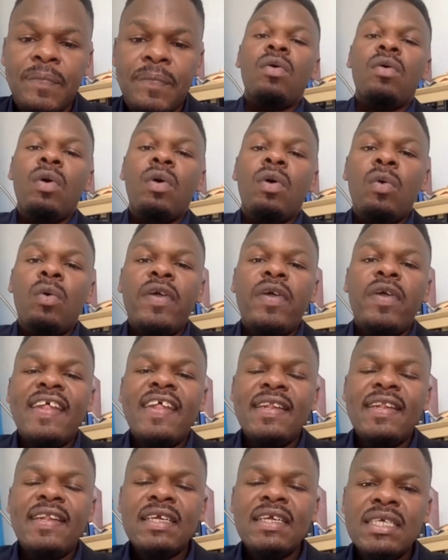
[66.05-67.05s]

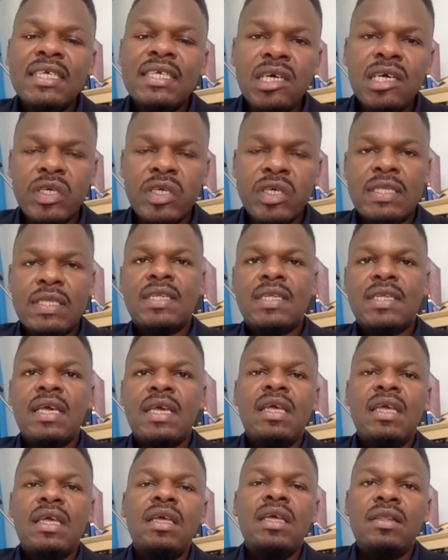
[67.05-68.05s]
Within the
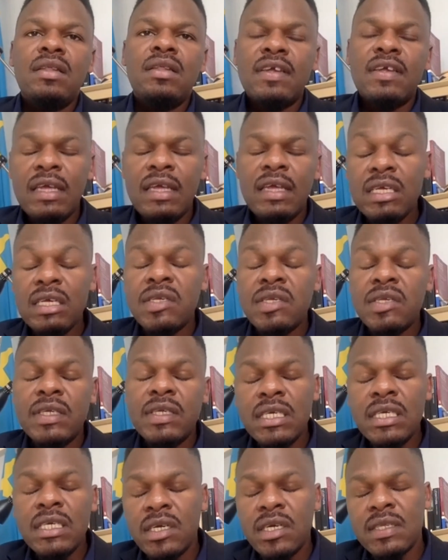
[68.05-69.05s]
DRC, the
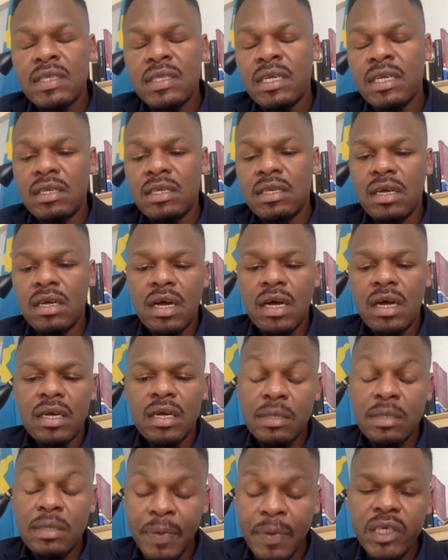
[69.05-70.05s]
Eastern DRC
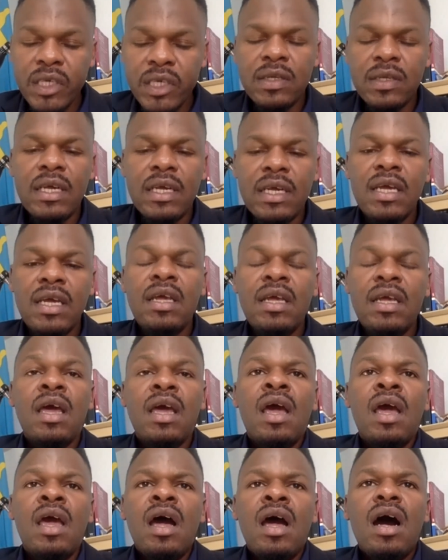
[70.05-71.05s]
especially,
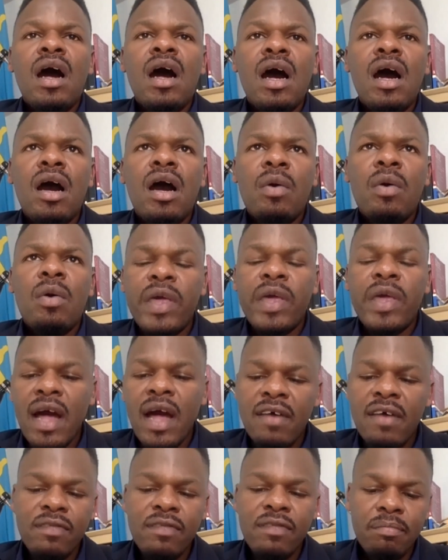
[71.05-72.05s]
we
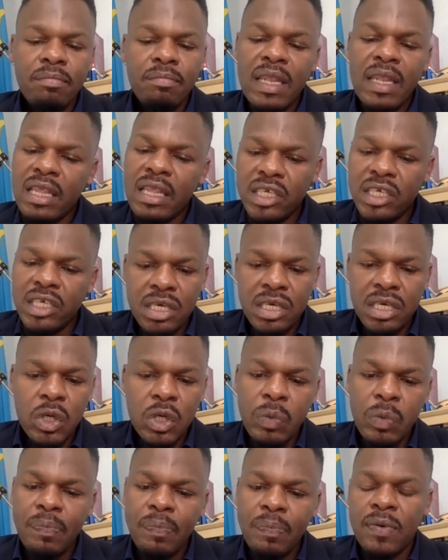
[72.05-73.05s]
have militia
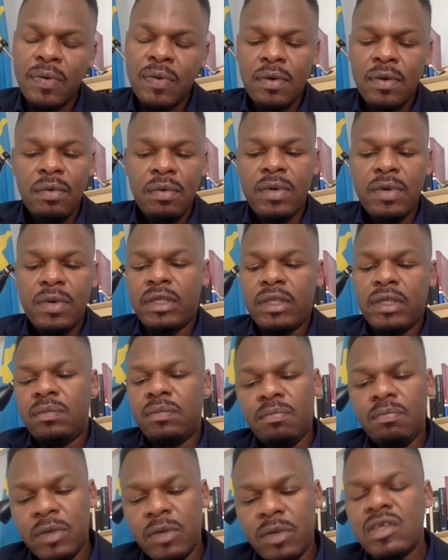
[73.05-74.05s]
group.
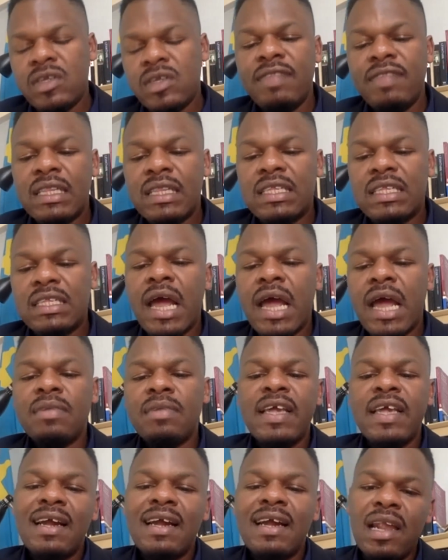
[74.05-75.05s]
Most of the time
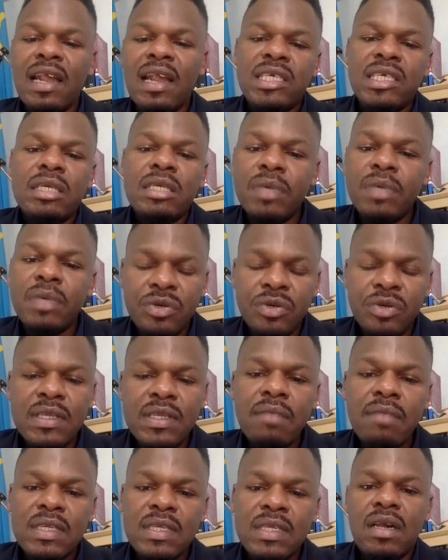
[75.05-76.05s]
they clashing between
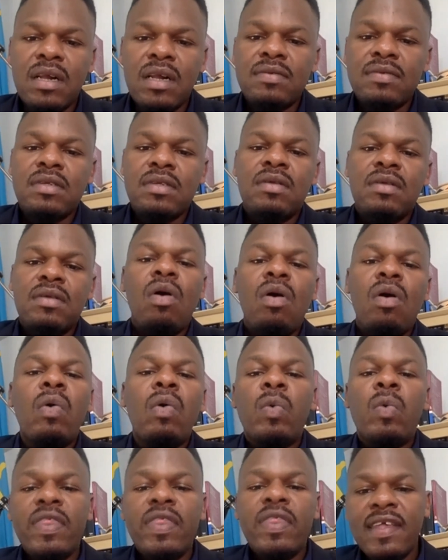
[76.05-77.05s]
themselves
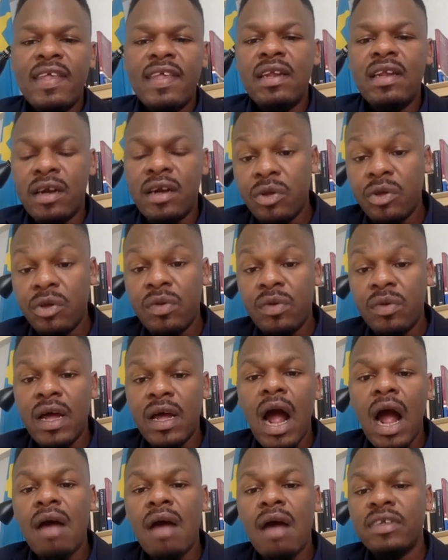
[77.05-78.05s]
or within
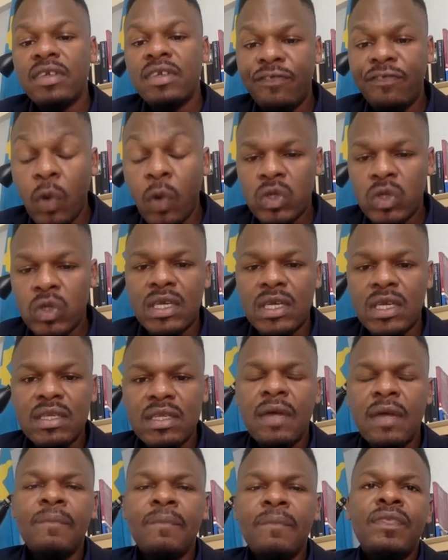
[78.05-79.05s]
regular armed forces.